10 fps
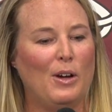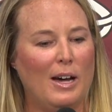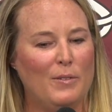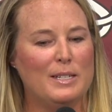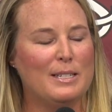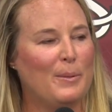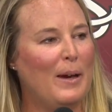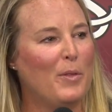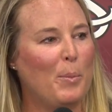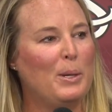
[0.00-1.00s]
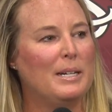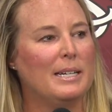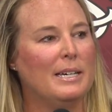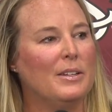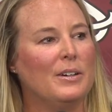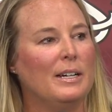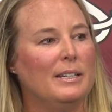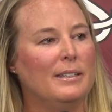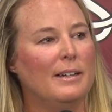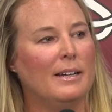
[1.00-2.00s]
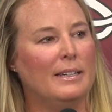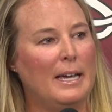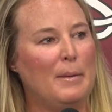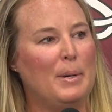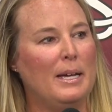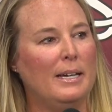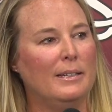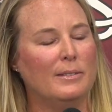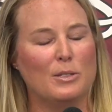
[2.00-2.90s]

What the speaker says: Obviously, we have to put it together on game day,